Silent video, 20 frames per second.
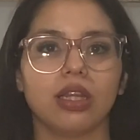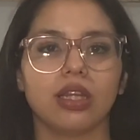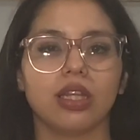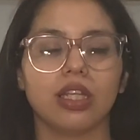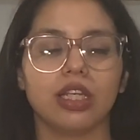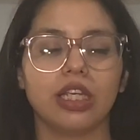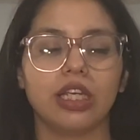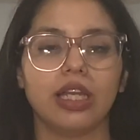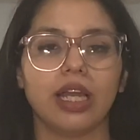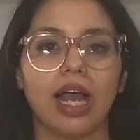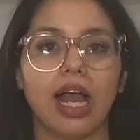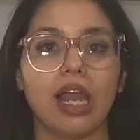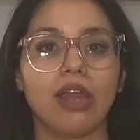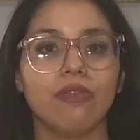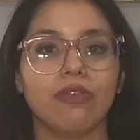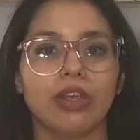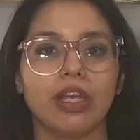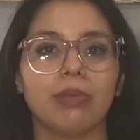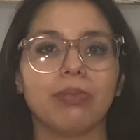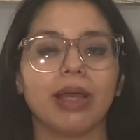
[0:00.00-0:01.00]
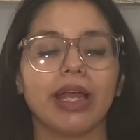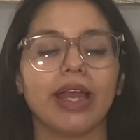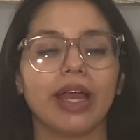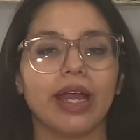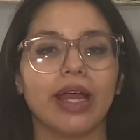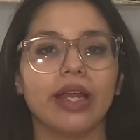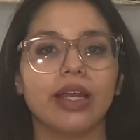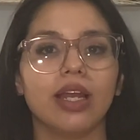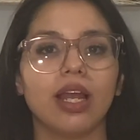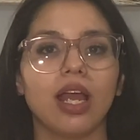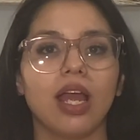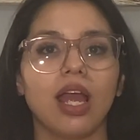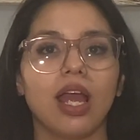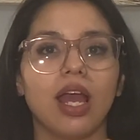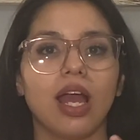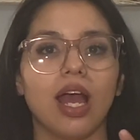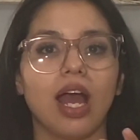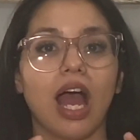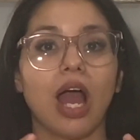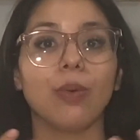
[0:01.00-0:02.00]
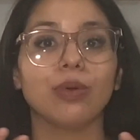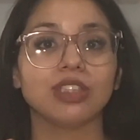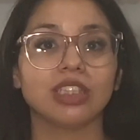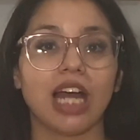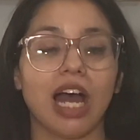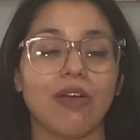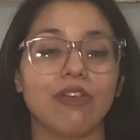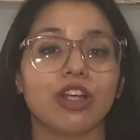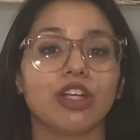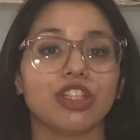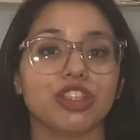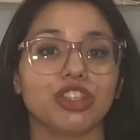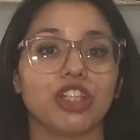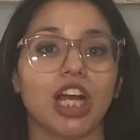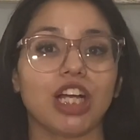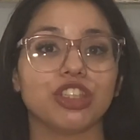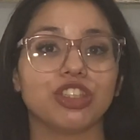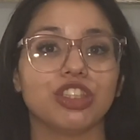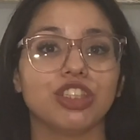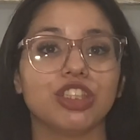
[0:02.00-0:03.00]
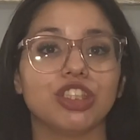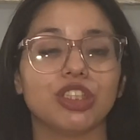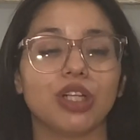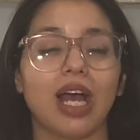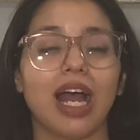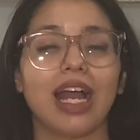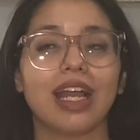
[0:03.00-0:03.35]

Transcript: the IV in my hand, I was having contractions, so I